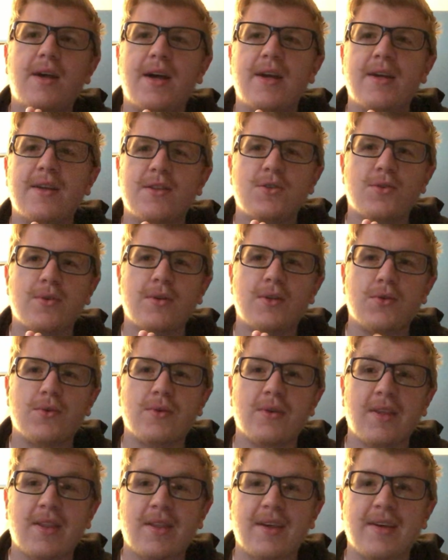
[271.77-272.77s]
I enjoy
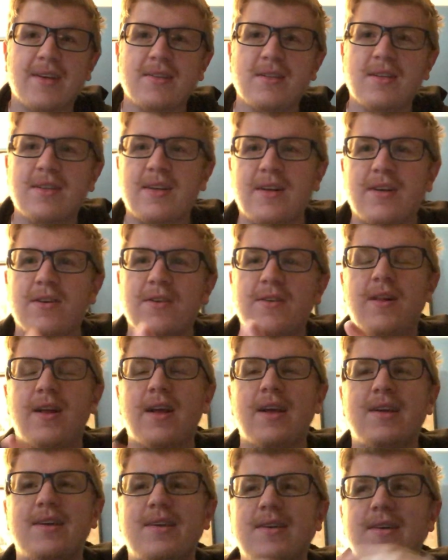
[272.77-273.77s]
doing things that are
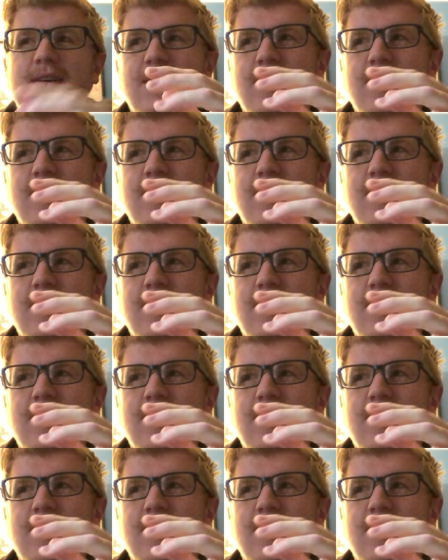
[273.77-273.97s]
like